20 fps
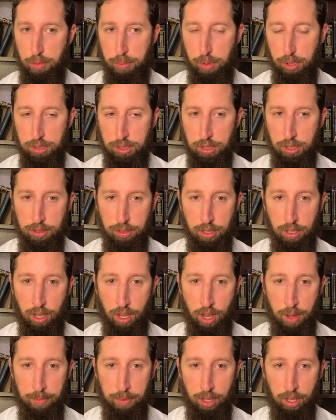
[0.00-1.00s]
person
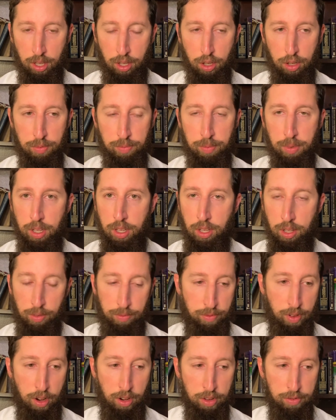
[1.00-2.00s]
can be
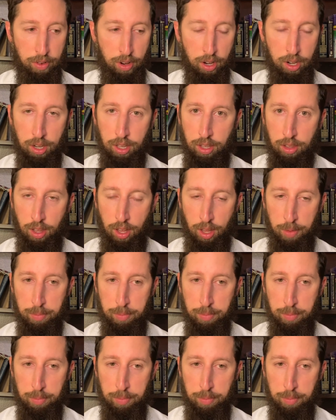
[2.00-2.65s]
very, very